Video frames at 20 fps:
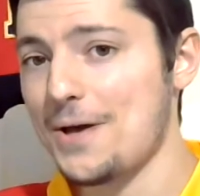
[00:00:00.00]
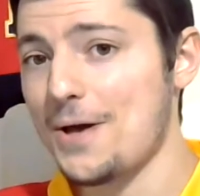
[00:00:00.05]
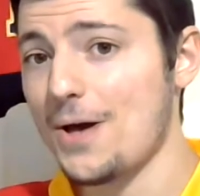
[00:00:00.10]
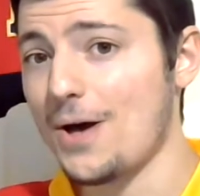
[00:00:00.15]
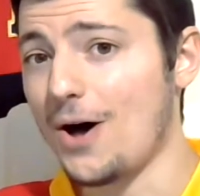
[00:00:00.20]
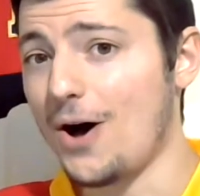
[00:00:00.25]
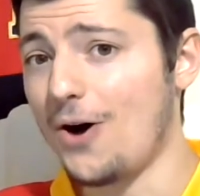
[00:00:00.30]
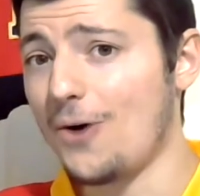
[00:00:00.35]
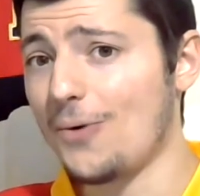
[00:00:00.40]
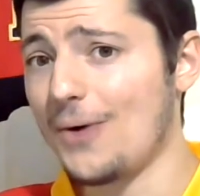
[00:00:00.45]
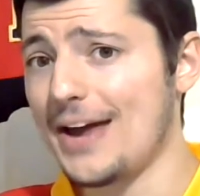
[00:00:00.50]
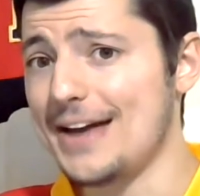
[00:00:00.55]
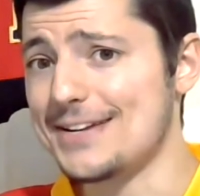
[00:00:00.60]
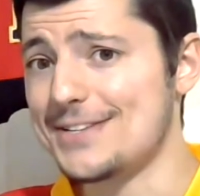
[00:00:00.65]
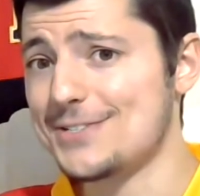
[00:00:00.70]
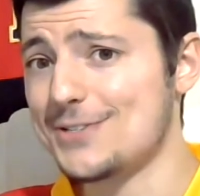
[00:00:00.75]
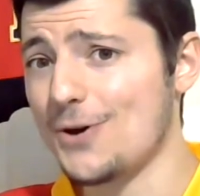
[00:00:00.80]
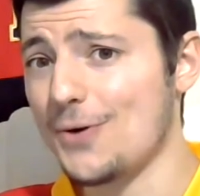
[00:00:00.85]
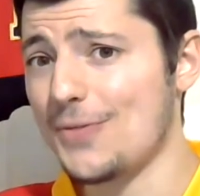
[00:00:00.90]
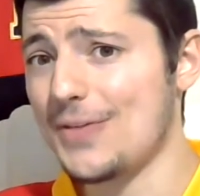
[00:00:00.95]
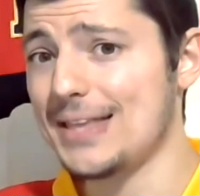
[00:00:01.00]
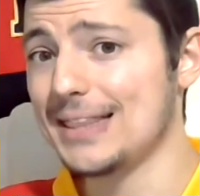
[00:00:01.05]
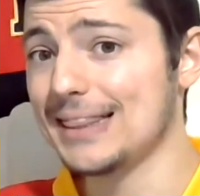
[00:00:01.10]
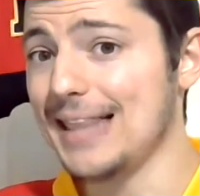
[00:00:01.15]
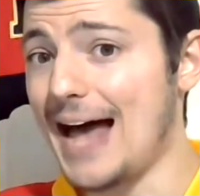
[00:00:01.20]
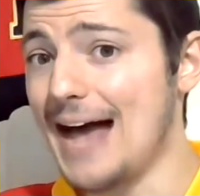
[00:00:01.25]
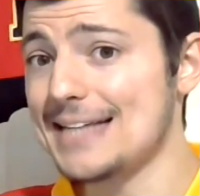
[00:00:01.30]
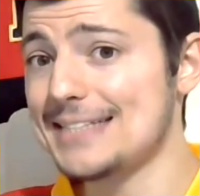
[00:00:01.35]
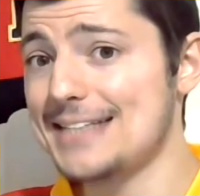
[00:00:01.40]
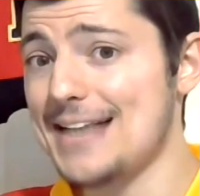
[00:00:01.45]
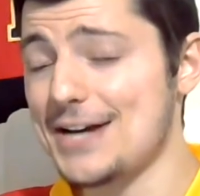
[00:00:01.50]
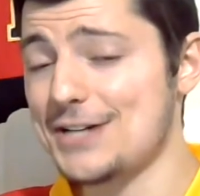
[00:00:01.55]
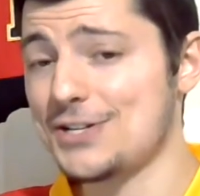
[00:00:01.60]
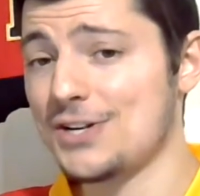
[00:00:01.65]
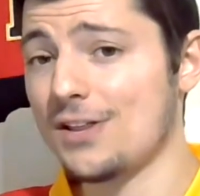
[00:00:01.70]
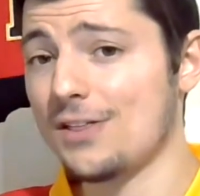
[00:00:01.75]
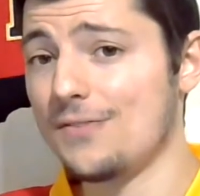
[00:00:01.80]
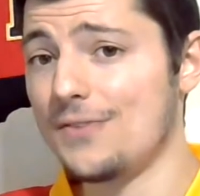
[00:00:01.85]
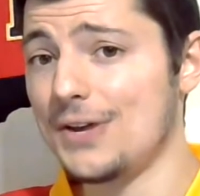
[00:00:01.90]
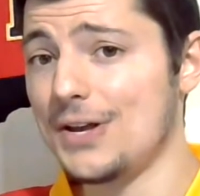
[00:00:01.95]
All right, so the last section
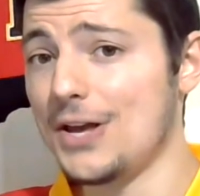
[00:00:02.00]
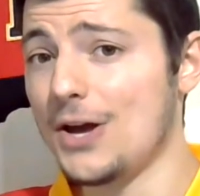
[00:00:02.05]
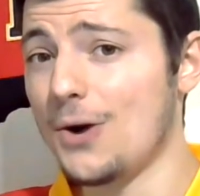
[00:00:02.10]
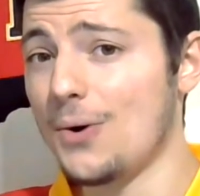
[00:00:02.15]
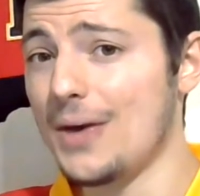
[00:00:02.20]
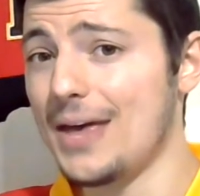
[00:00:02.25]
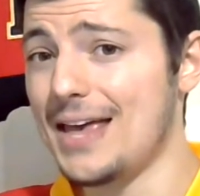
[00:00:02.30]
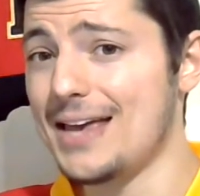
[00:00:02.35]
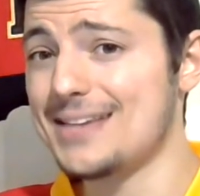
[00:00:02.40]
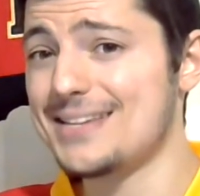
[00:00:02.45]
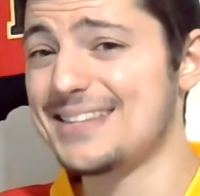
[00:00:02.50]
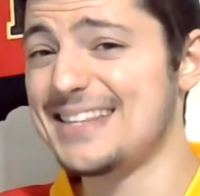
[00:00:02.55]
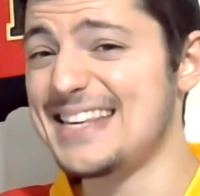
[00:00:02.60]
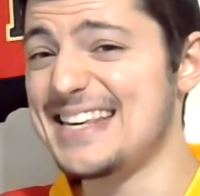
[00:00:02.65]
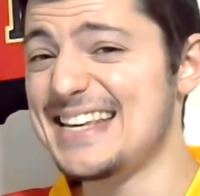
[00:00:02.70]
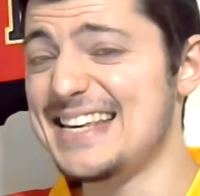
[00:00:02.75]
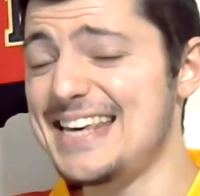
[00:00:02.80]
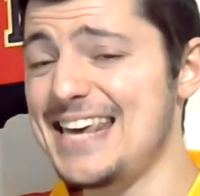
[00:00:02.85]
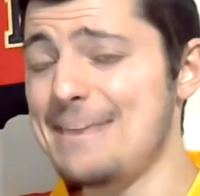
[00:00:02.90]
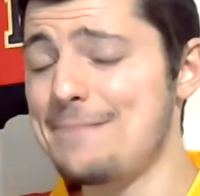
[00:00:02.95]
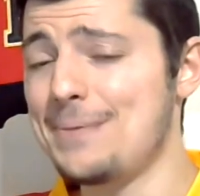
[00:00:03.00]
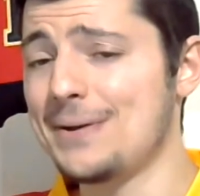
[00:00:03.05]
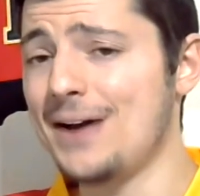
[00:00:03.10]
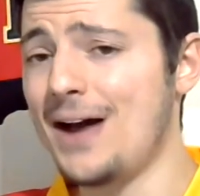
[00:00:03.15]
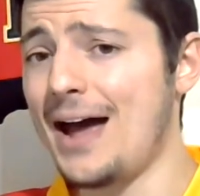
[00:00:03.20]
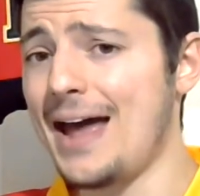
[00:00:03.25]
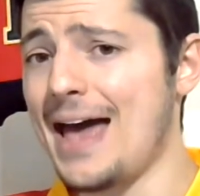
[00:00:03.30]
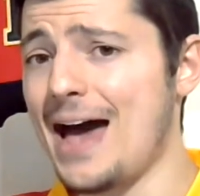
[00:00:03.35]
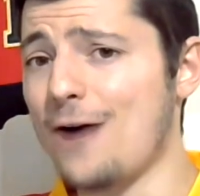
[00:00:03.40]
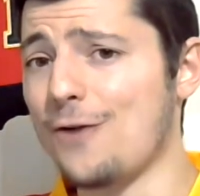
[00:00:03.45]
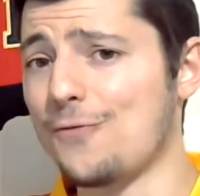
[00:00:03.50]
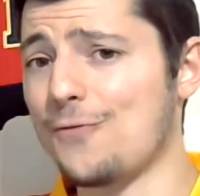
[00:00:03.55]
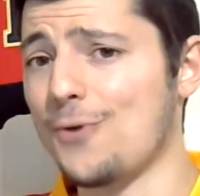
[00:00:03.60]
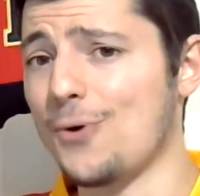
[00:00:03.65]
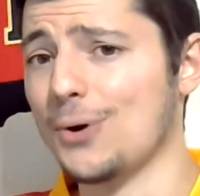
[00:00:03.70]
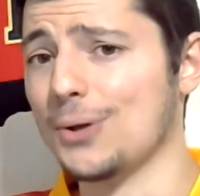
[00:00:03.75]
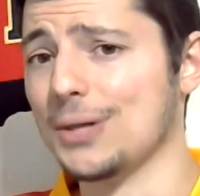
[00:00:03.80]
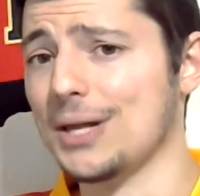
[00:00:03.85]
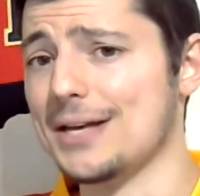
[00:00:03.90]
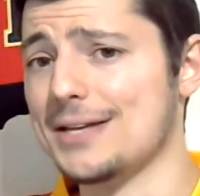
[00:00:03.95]
of the video is the keep an eye out
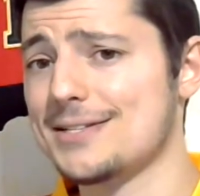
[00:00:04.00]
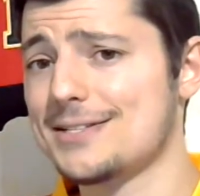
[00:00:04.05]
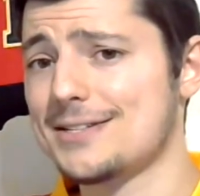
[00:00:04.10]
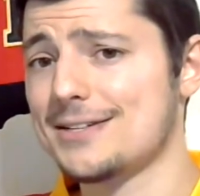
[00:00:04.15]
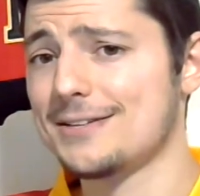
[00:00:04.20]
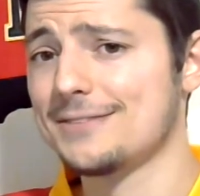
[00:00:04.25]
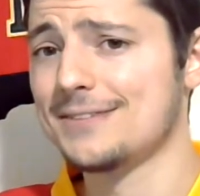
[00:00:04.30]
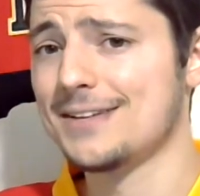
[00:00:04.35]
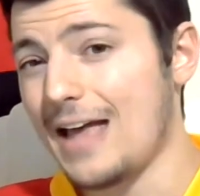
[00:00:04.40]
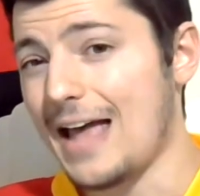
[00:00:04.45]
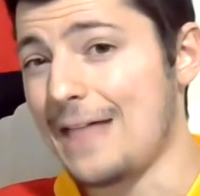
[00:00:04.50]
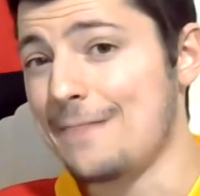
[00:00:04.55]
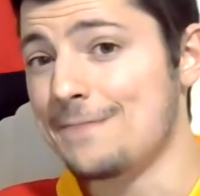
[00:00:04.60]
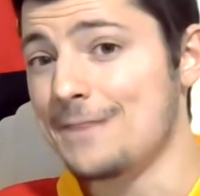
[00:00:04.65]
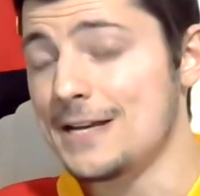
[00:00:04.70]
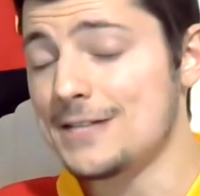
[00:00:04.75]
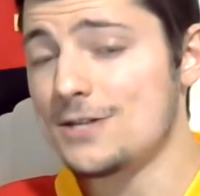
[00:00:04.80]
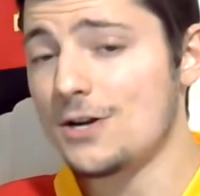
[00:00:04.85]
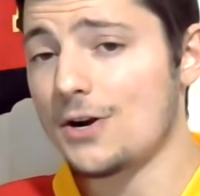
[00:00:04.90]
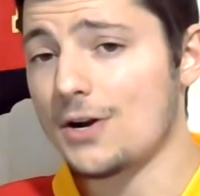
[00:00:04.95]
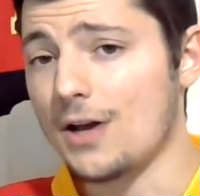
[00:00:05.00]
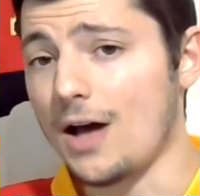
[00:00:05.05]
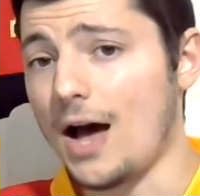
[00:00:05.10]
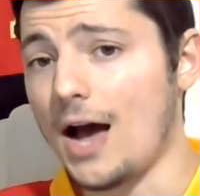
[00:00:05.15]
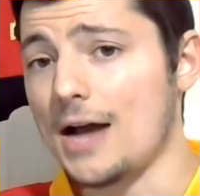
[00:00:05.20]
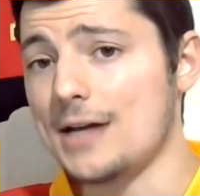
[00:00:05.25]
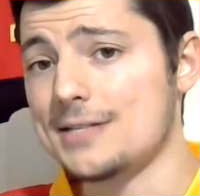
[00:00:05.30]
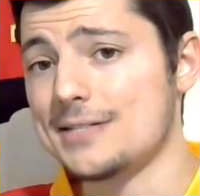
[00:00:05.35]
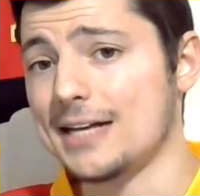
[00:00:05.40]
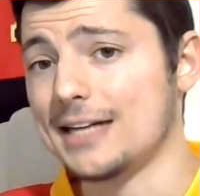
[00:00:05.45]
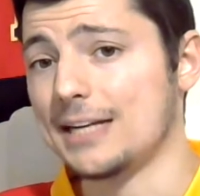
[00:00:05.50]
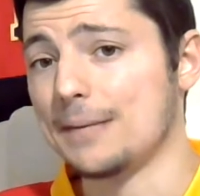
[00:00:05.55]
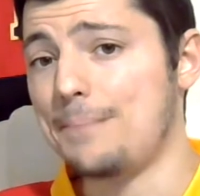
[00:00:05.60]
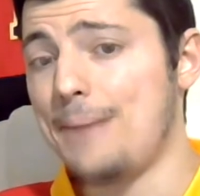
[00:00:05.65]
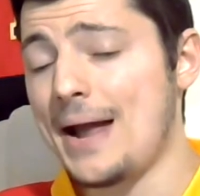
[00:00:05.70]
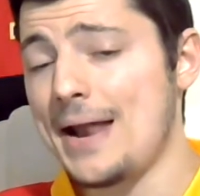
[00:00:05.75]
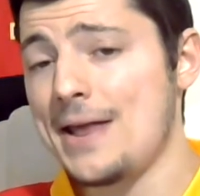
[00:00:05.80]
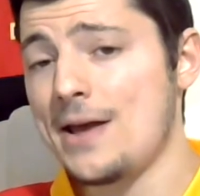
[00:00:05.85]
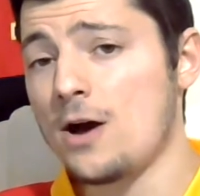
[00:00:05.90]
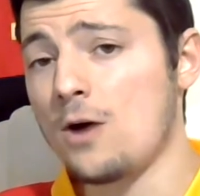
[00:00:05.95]
for list. And these are guys that,
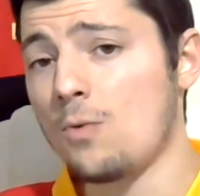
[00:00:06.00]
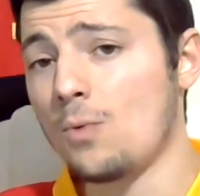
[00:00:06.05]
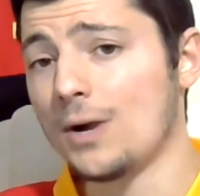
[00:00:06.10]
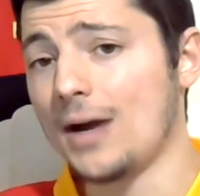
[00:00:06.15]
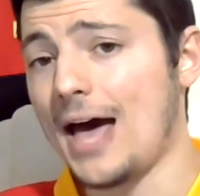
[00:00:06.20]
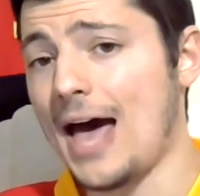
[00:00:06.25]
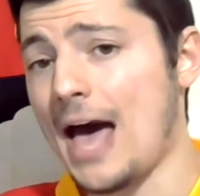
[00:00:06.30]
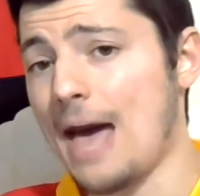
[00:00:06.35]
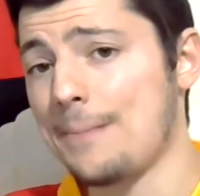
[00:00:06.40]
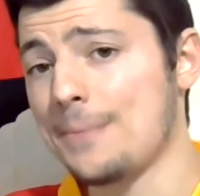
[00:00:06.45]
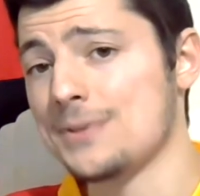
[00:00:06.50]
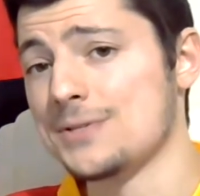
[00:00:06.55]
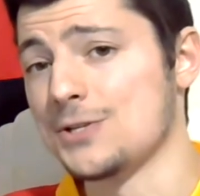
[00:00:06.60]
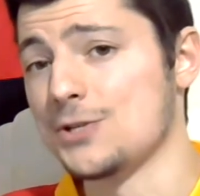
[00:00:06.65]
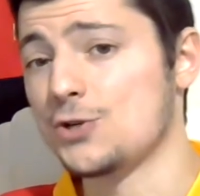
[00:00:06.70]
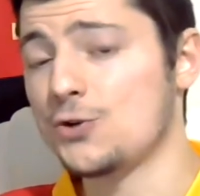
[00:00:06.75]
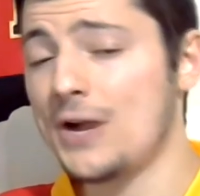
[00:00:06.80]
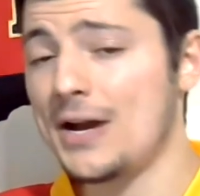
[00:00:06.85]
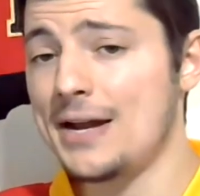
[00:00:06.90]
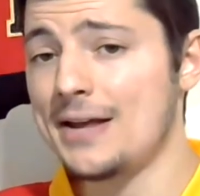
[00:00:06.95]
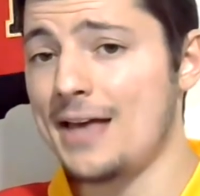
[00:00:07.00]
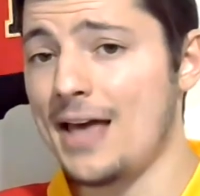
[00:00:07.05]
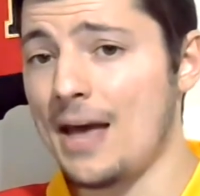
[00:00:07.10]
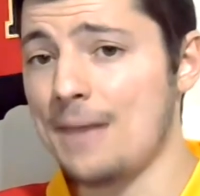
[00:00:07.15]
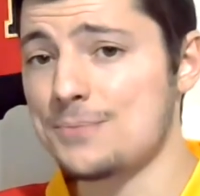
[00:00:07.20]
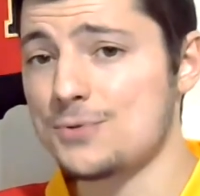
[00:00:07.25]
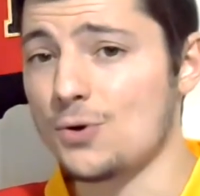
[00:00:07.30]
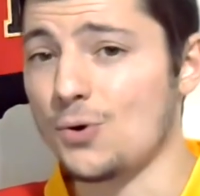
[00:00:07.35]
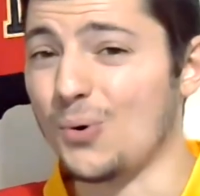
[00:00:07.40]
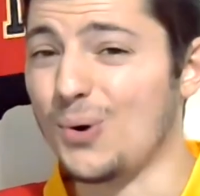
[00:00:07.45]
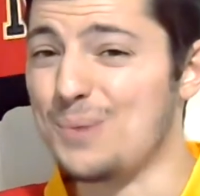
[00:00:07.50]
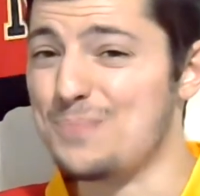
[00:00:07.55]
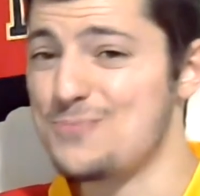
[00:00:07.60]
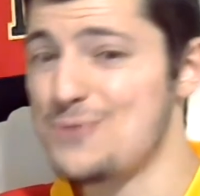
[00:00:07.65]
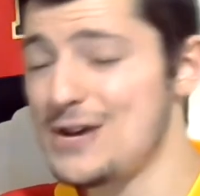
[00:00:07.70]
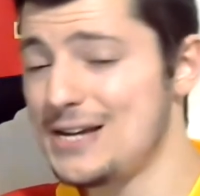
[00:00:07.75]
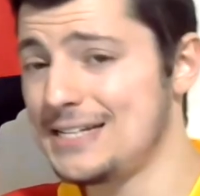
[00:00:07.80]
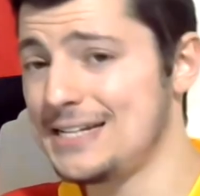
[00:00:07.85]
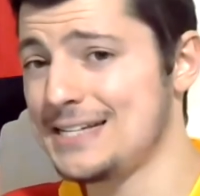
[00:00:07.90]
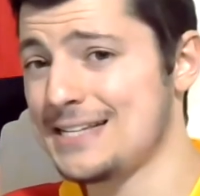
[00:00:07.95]
depending on what happens in training camps or in
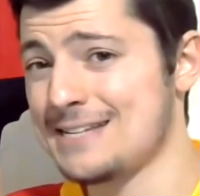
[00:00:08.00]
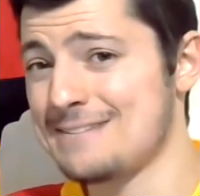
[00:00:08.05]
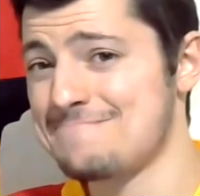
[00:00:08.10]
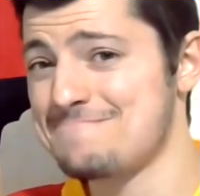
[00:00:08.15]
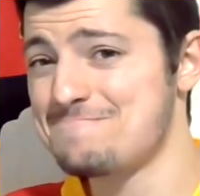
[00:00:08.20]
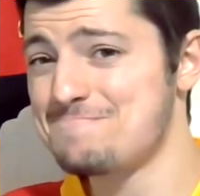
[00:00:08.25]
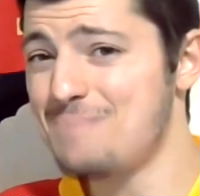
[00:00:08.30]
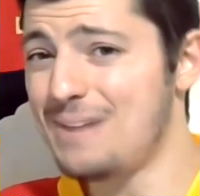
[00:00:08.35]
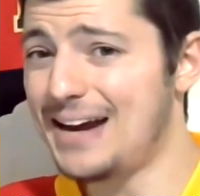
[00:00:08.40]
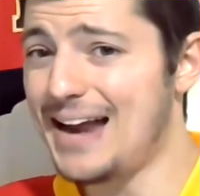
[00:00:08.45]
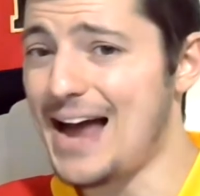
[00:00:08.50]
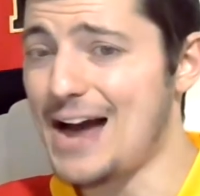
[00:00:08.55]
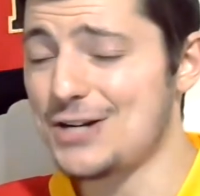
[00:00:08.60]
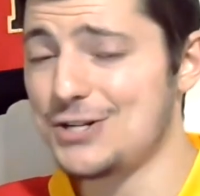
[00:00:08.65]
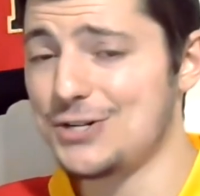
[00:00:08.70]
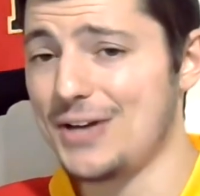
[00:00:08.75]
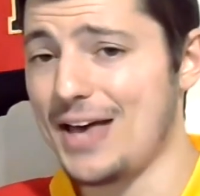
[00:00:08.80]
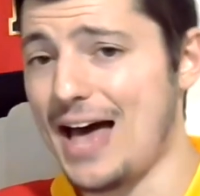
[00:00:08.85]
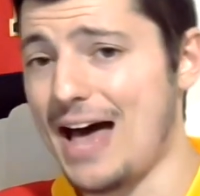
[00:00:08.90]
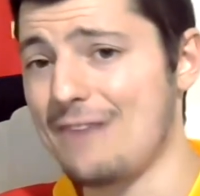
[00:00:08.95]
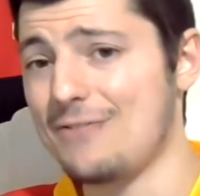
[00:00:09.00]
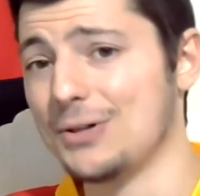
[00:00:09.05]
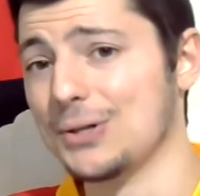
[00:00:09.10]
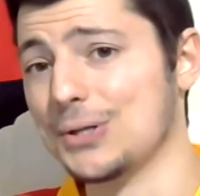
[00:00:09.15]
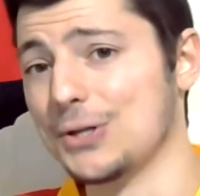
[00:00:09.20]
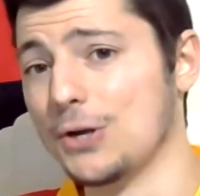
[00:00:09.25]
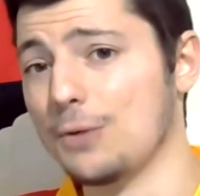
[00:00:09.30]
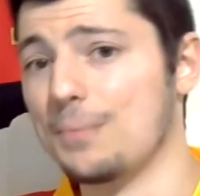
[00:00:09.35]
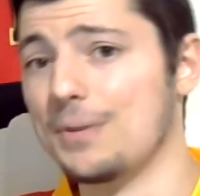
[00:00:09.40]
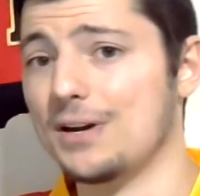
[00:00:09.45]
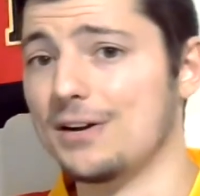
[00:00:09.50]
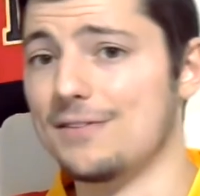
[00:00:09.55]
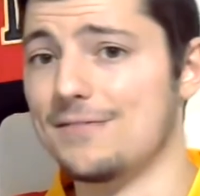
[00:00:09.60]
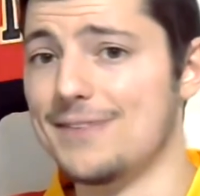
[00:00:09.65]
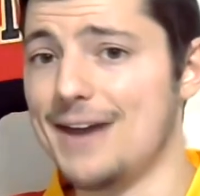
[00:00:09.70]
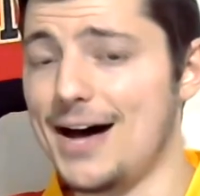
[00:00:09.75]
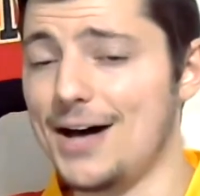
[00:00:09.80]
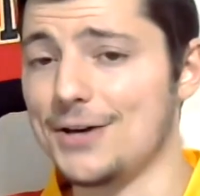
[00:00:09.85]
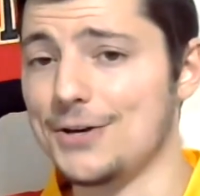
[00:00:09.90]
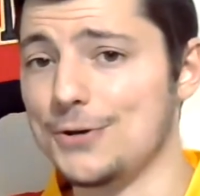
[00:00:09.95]
preseason, might actually have a little bit of
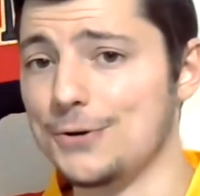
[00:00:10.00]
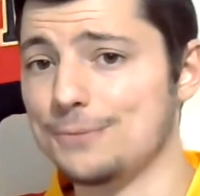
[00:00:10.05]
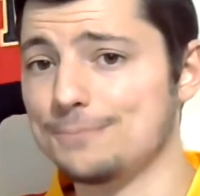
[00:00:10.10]
value.